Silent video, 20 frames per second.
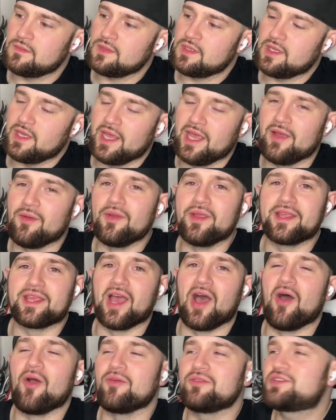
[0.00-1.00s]
Here we
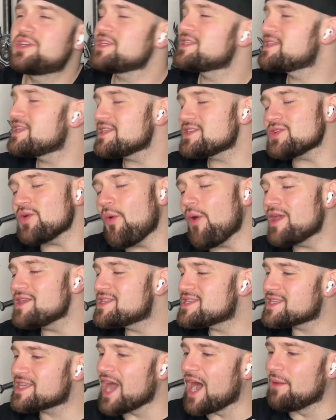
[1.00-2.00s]
go. Just, it's
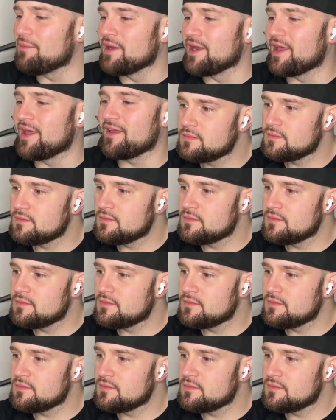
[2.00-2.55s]
always scum, isn't it?